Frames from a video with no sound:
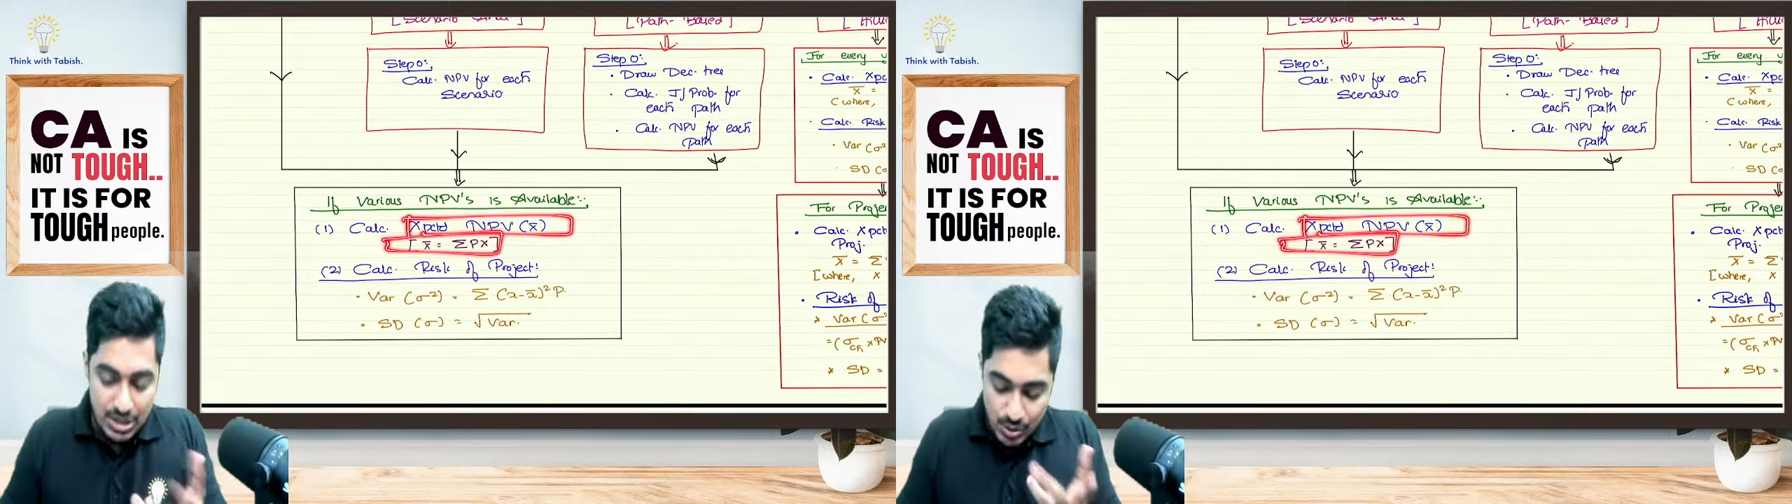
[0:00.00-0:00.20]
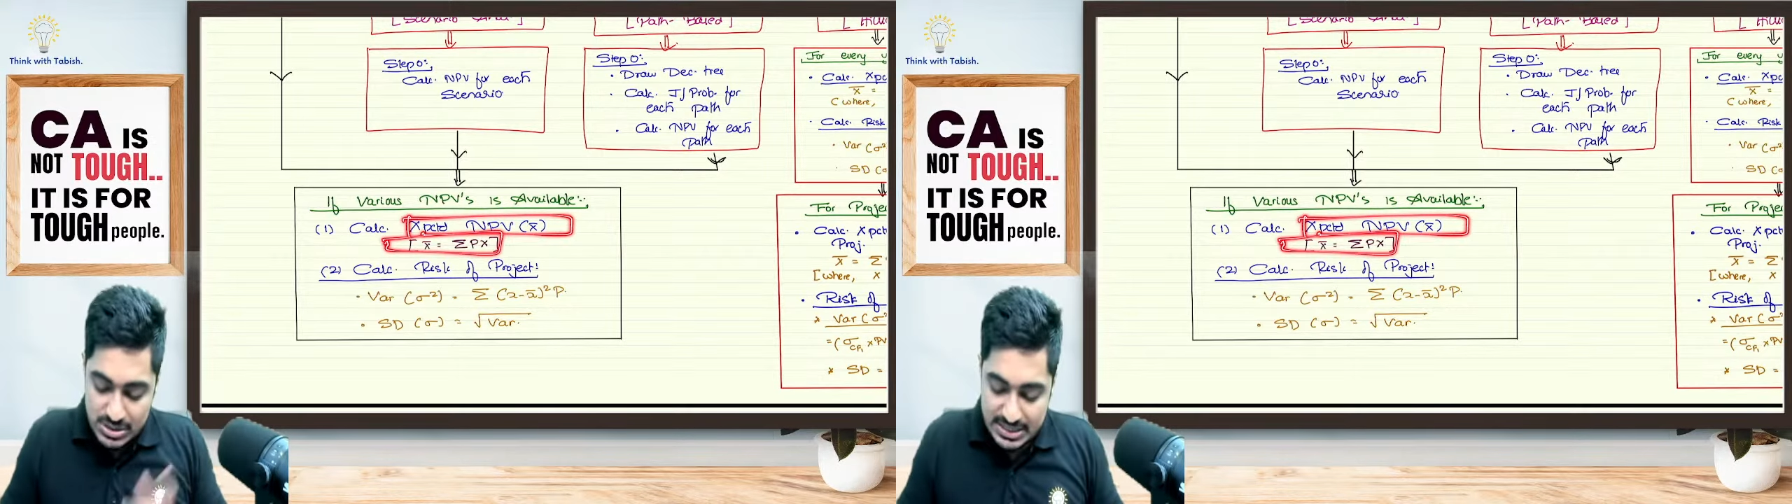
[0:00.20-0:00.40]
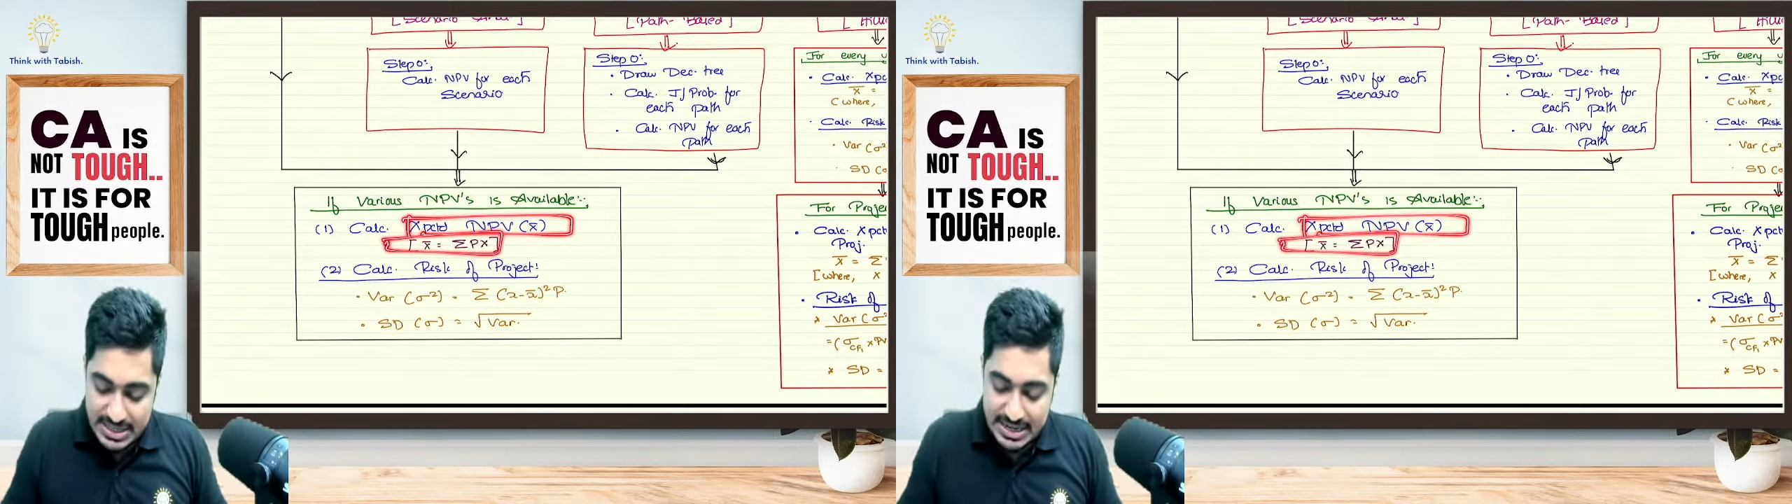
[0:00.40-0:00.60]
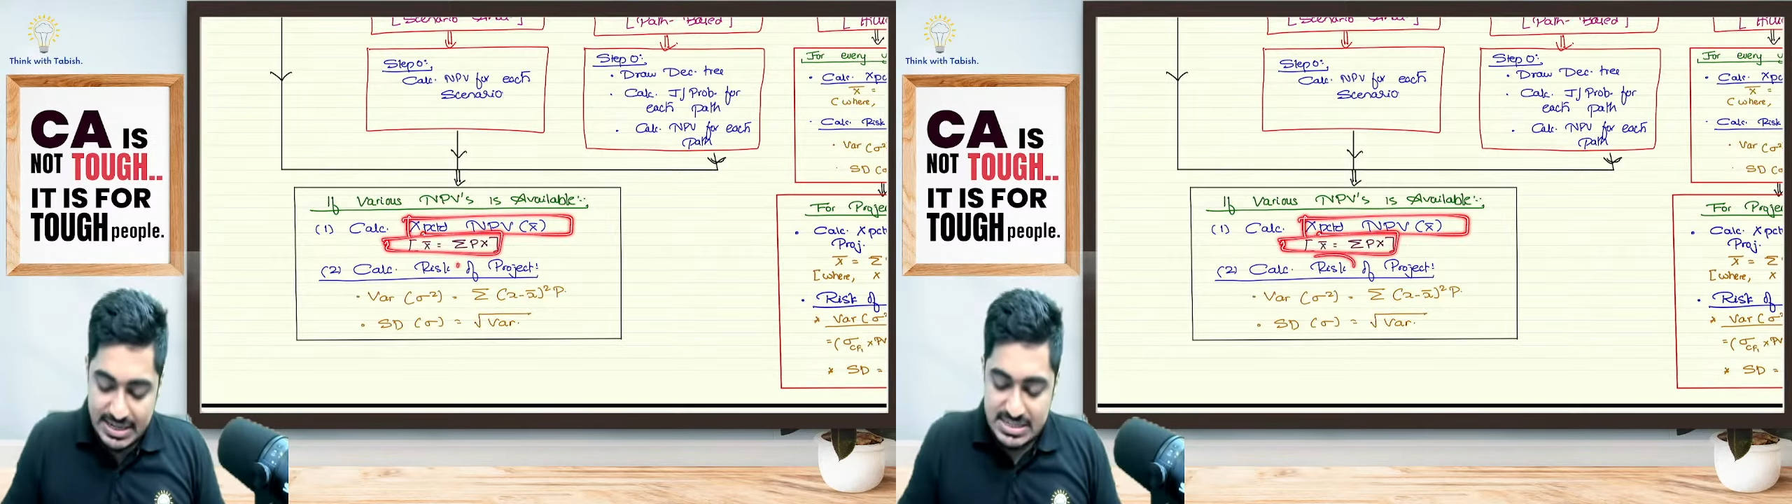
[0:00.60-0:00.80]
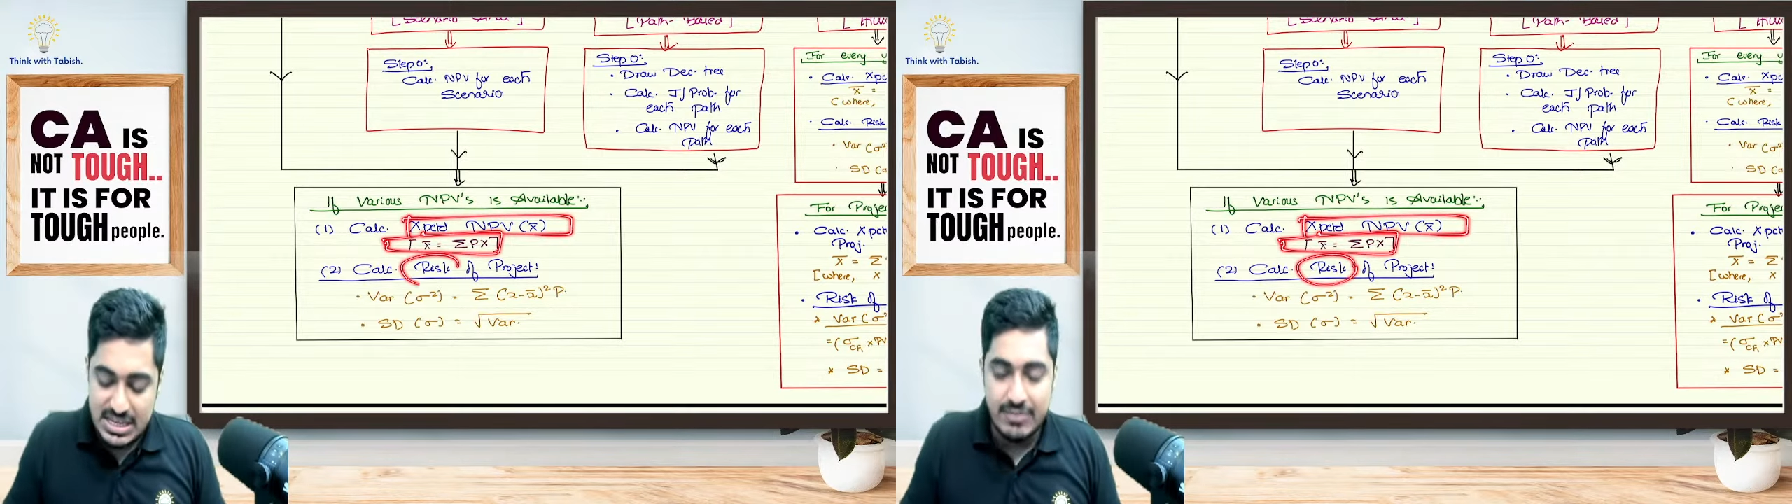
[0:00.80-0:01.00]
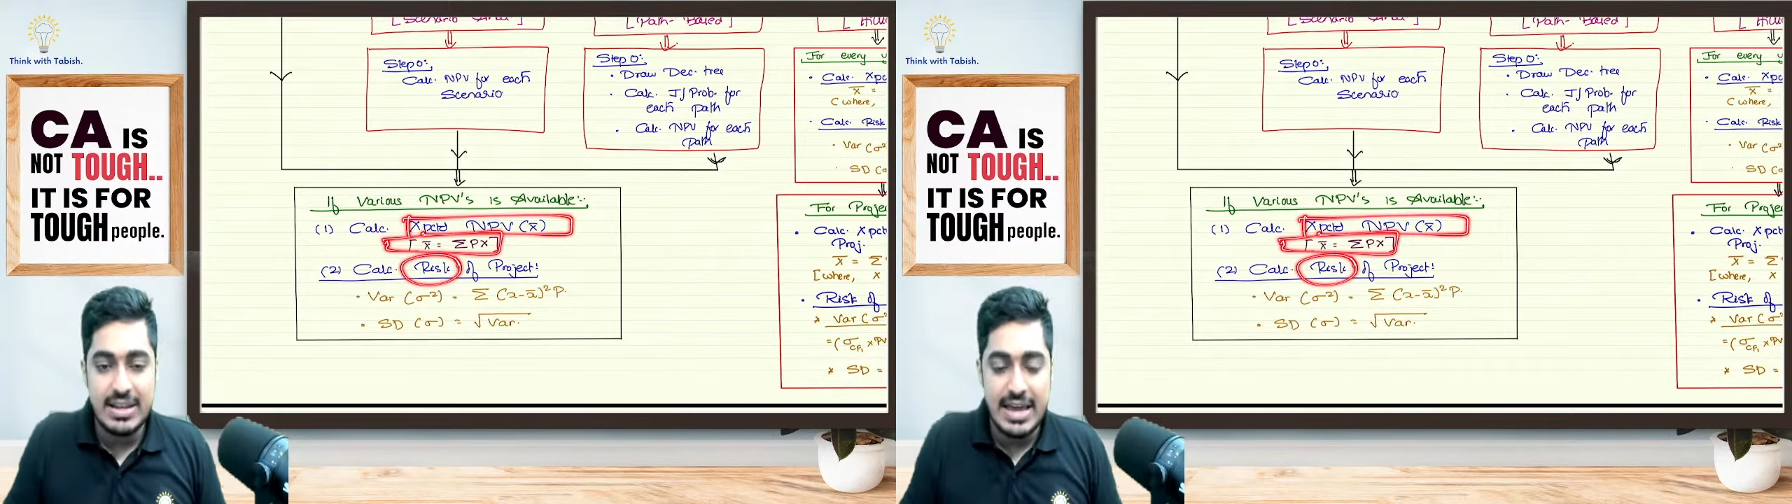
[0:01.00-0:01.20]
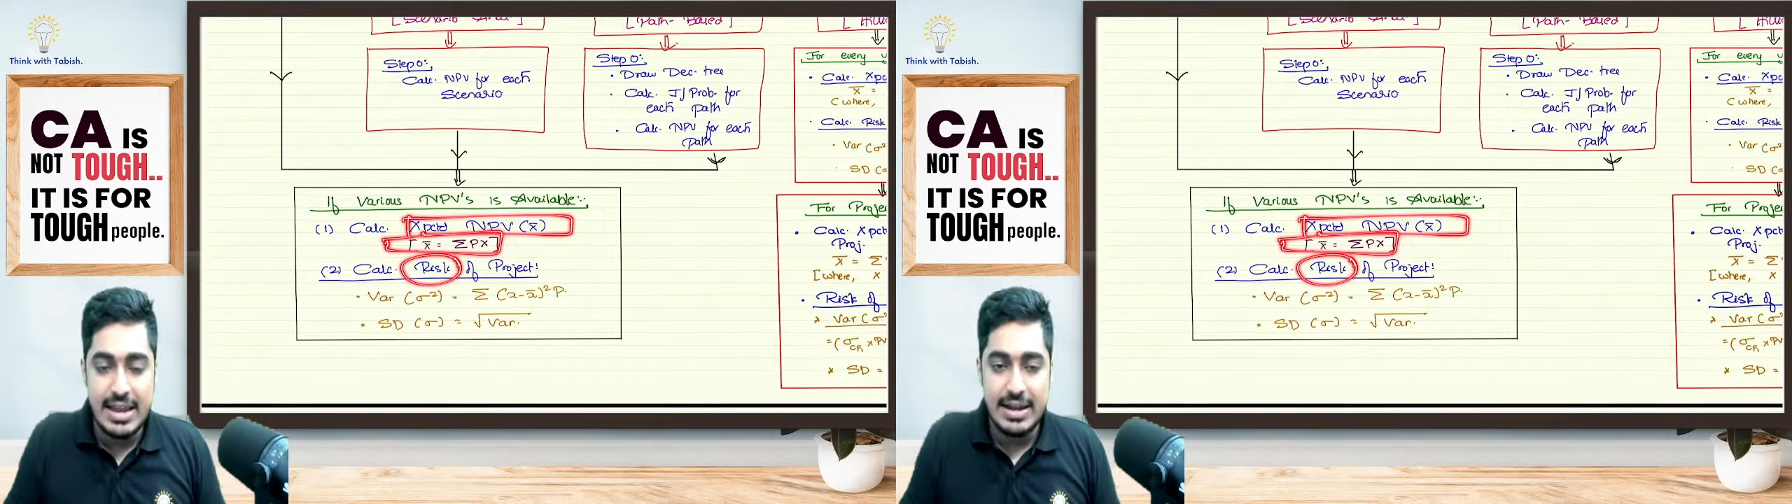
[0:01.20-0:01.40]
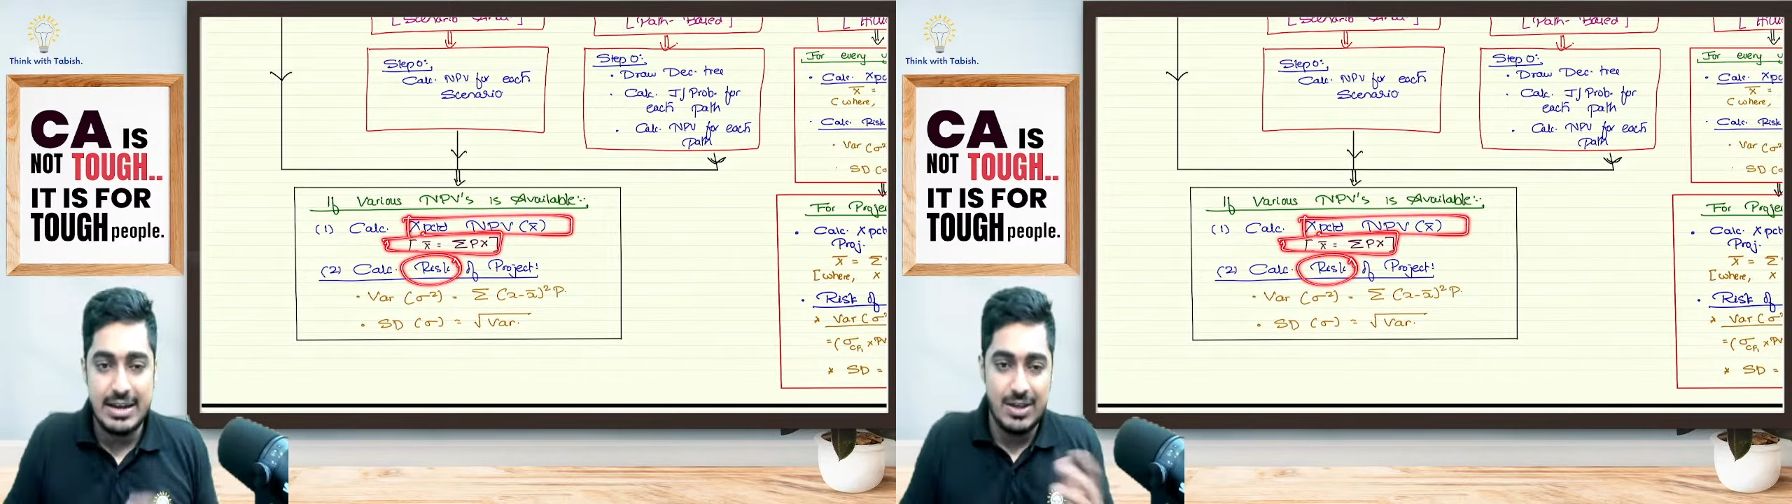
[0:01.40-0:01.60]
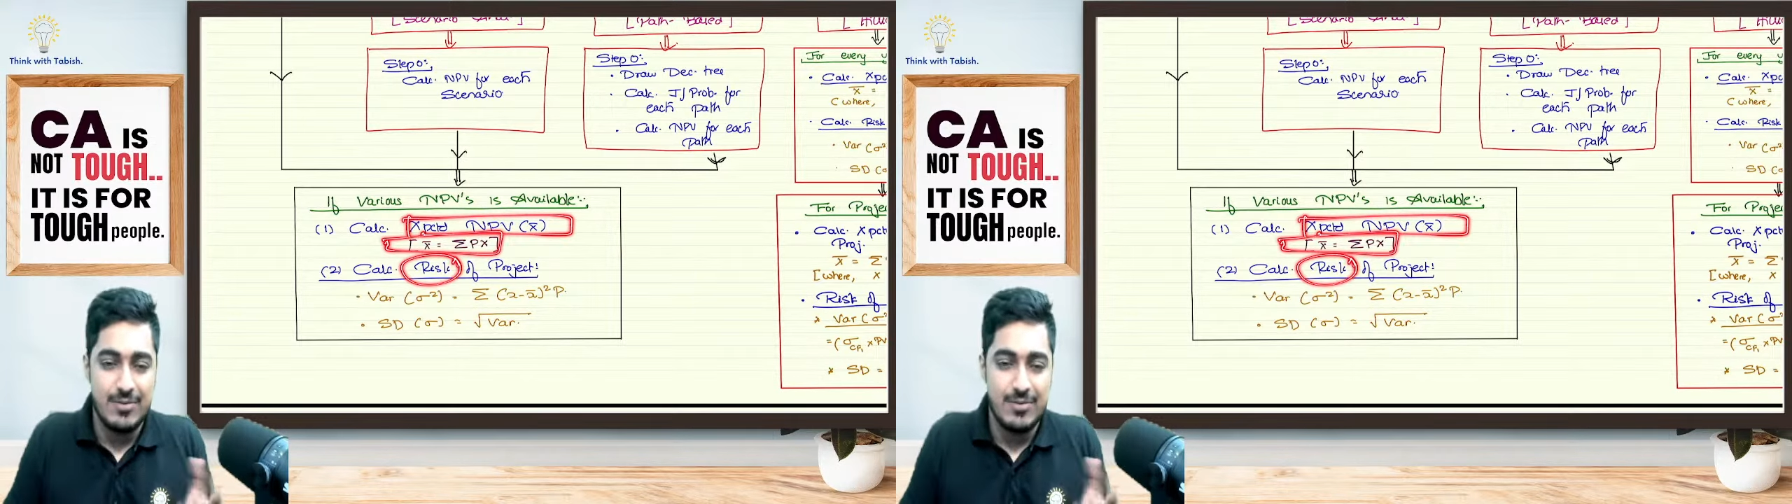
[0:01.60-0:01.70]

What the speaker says: Using that, risk I will calculate.